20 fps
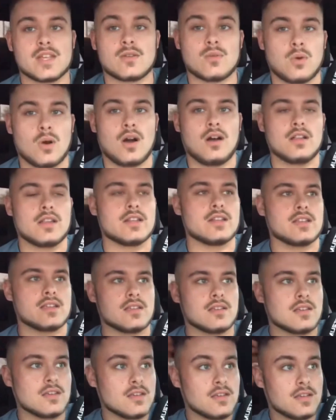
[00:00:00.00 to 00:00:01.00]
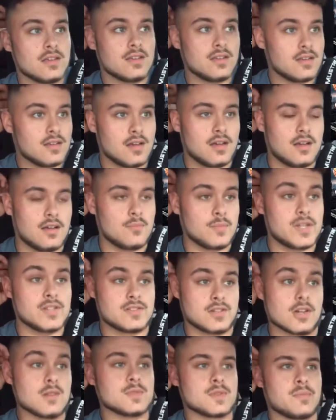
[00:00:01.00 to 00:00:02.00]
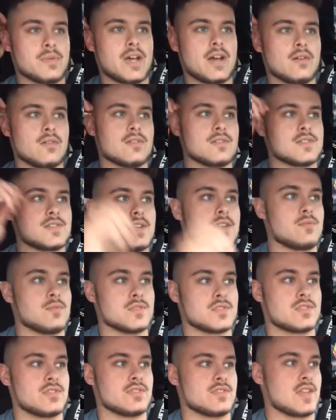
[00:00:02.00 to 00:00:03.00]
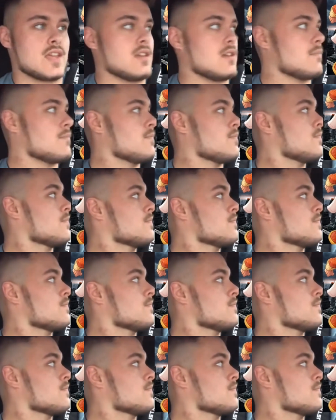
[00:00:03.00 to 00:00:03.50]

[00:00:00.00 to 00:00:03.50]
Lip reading: equality in terms of powers, and it was Shazam.